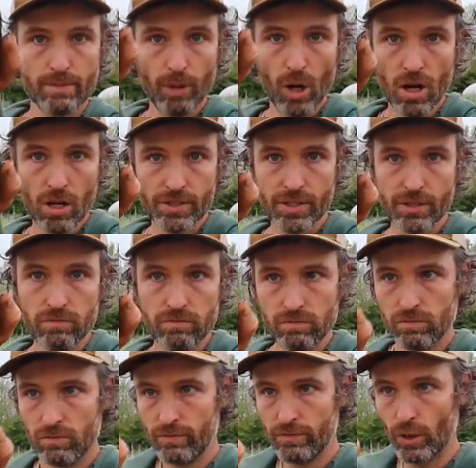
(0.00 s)
balls
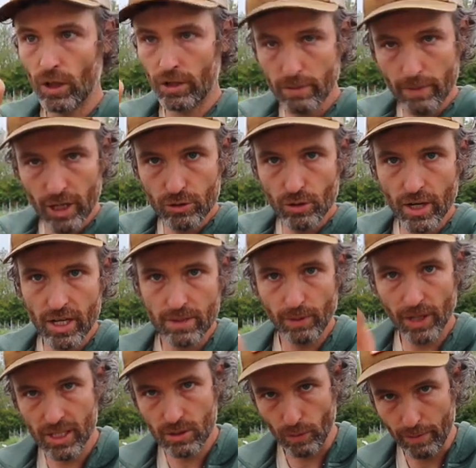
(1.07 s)
for our tomato
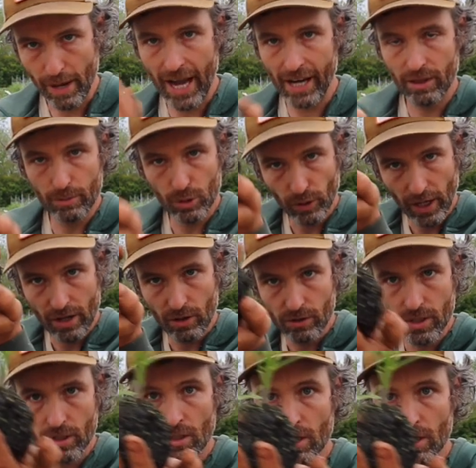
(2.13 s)
transplants. We pack them around.